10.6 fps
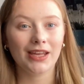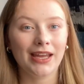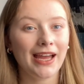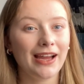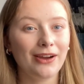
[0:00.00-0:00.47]

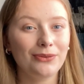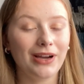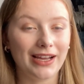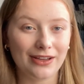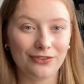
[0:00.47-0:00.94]
How
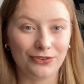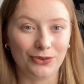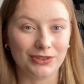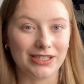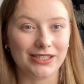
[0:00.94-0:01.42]
I
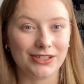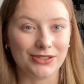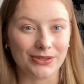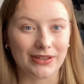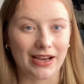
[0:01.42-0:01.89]
afforded to
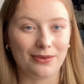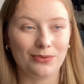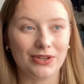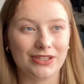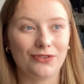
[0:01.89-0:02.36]
do that
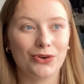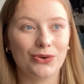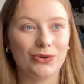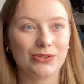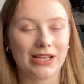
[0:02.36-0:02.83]
was, of
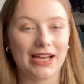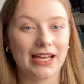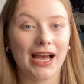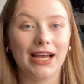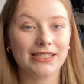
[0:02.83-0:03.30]
course, I
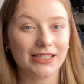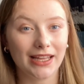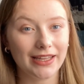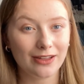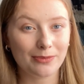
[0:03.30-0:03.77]
had a
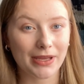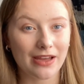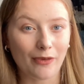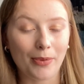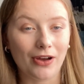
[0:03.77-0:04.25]
little bit
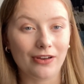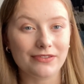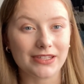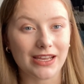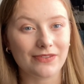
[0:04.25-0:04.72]
of a pot of
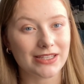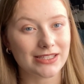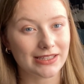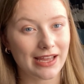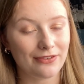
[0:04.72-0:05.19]
savings
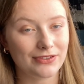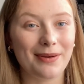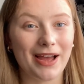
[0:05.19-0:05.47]
left,